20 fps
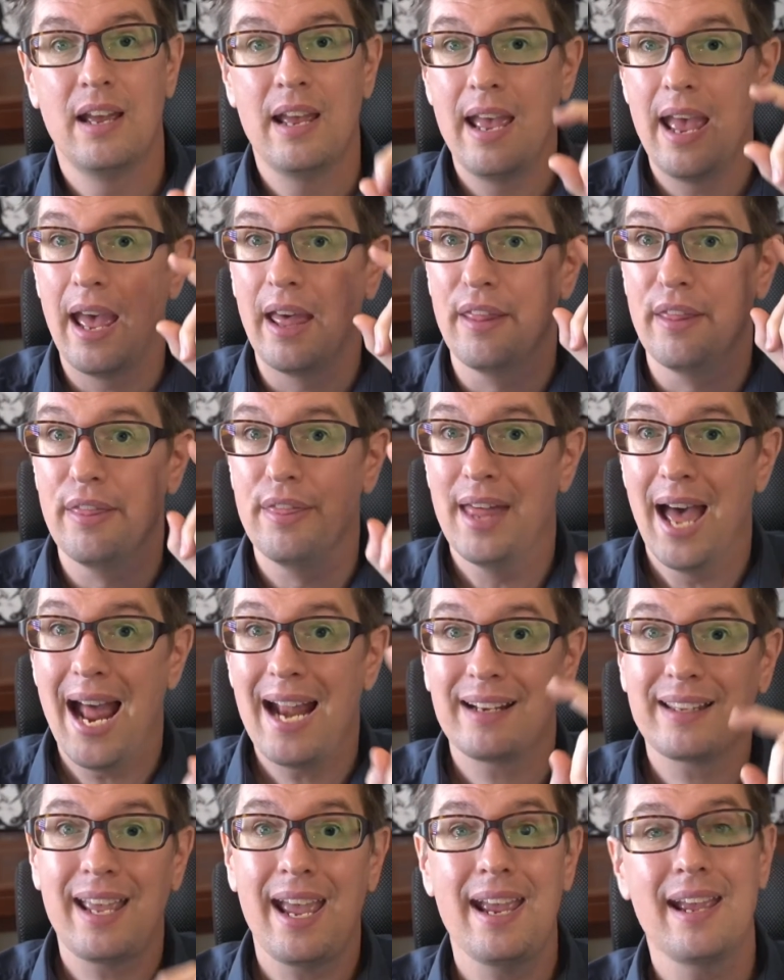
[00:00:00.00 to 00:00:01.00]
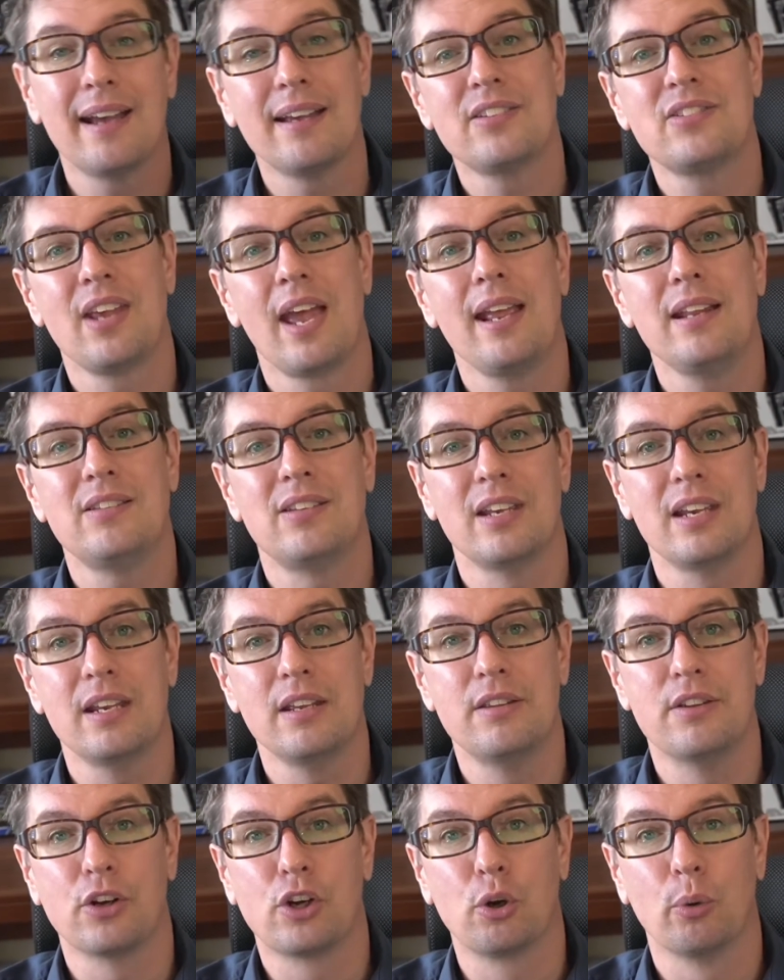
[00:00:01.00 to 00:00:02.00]
And that KSAT,
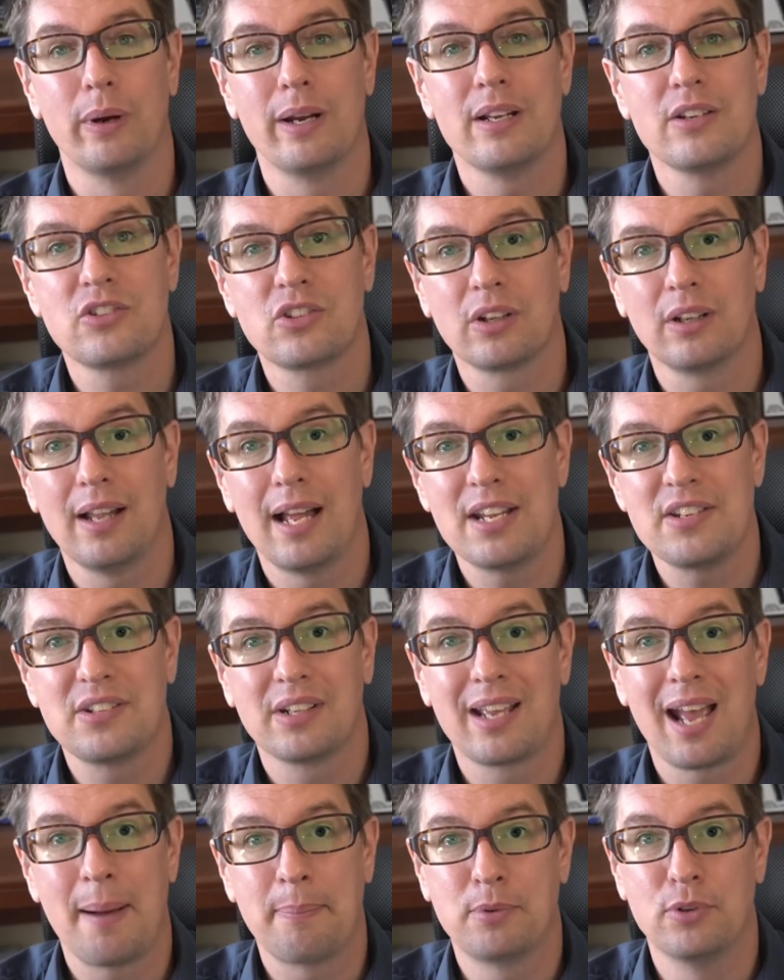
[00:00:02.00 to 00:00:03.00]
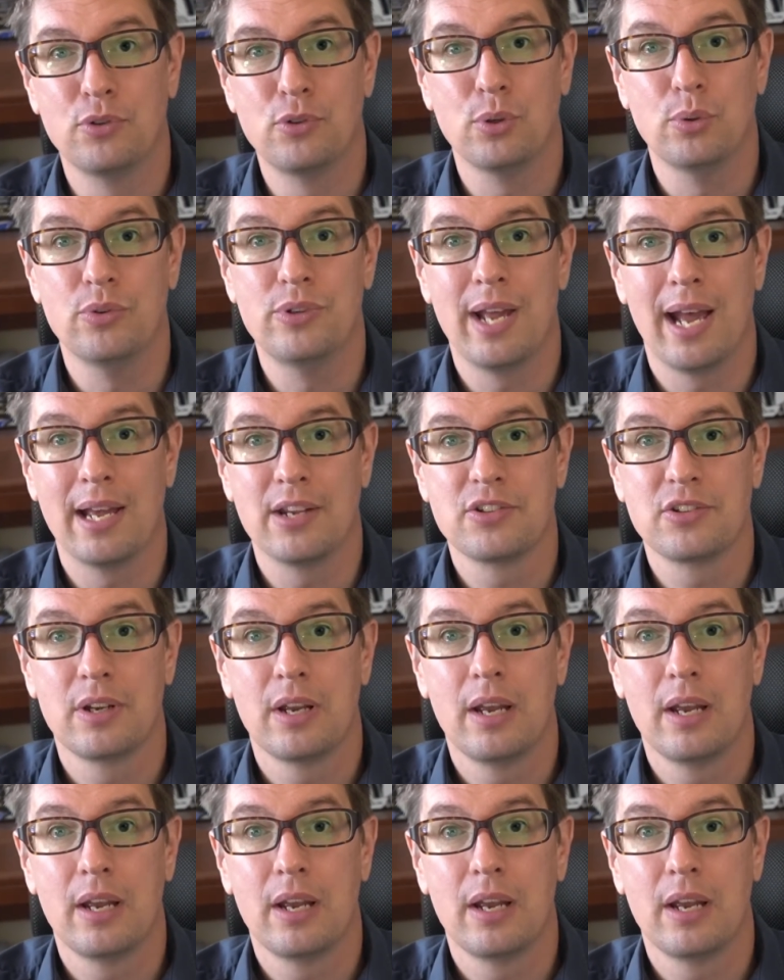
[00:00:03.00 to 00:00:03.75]
the Korea Scholastic Aptitude Test,